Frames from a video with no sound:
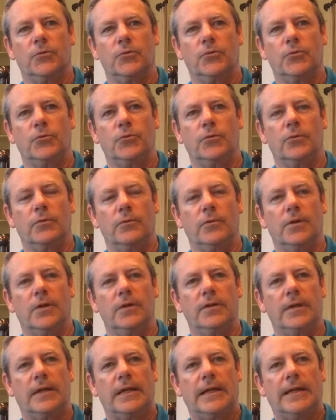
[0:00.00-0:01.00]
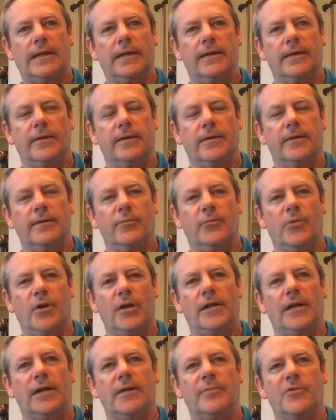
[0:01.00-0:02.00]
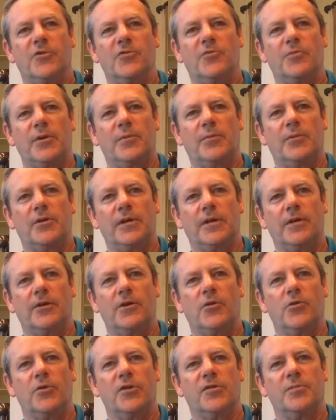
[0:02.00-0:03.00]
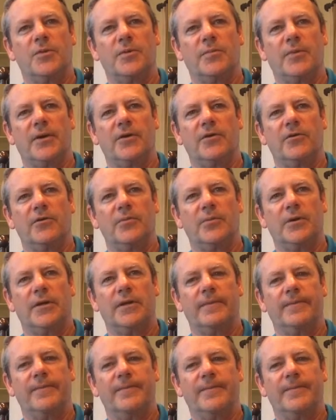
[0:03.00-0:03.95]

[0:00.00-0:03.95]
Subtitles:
Ooh, well, probably like most people, it can always be better, but